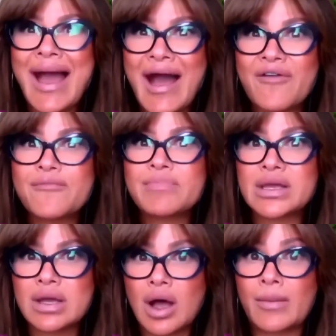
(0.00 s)
have
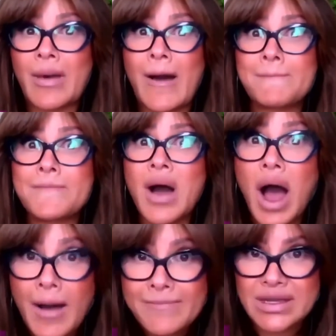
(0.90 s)
become a
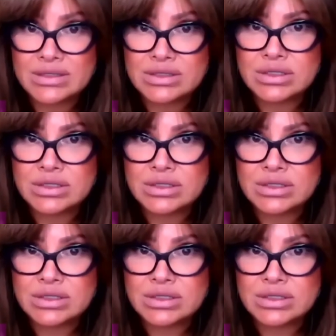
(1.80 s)
puppet